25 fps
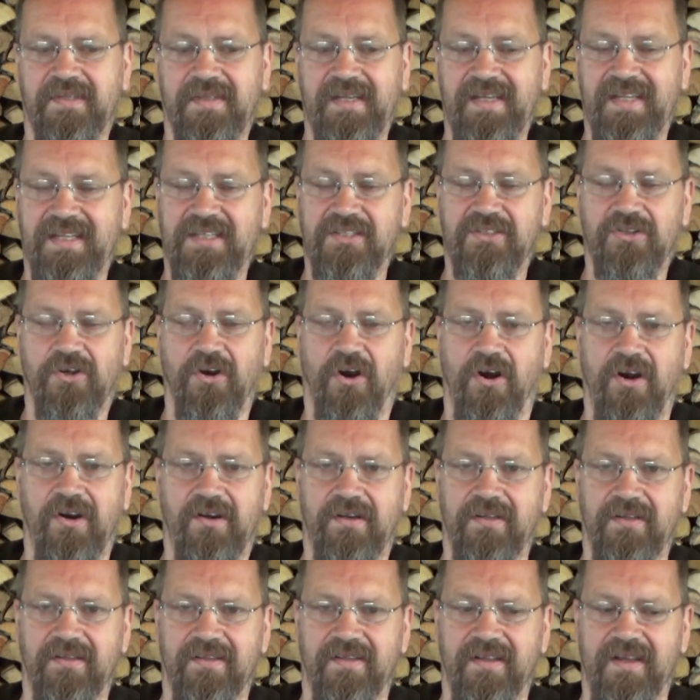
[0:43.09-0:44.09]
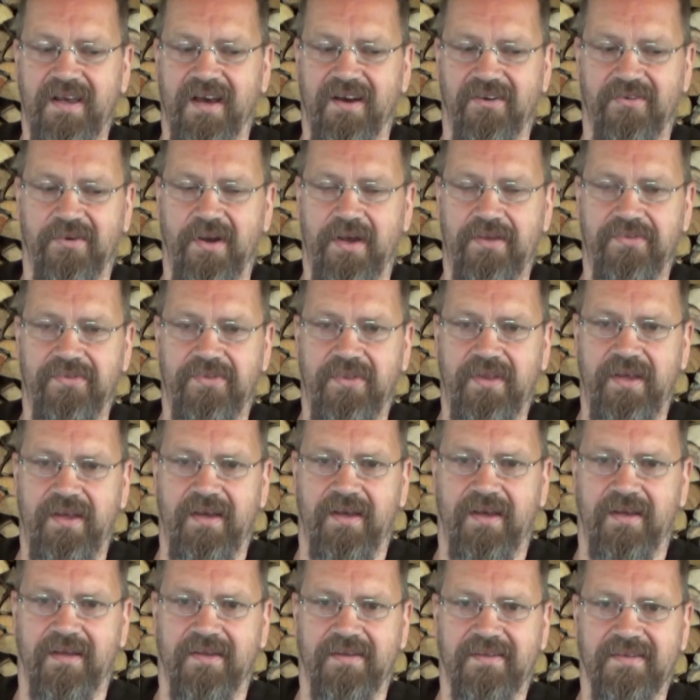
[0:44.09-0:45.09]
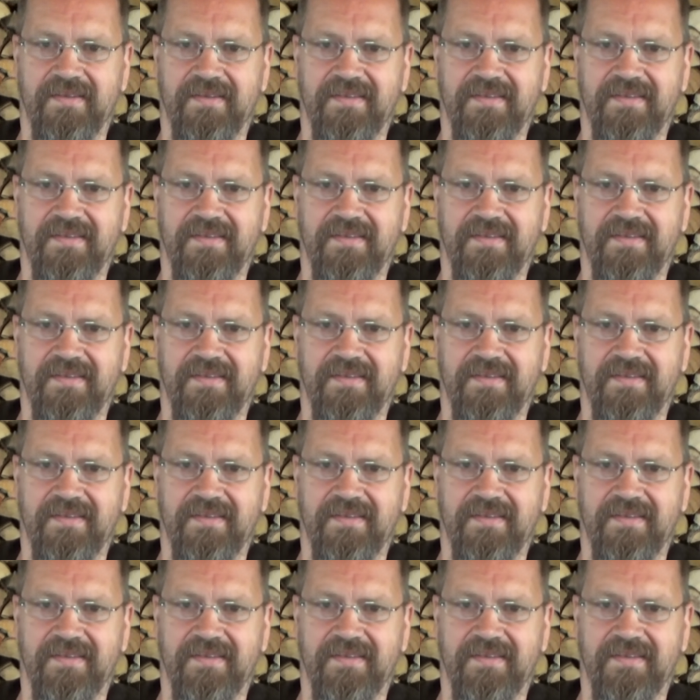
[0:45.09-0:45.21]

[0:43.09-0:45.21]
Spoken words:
in his garden. They are right there.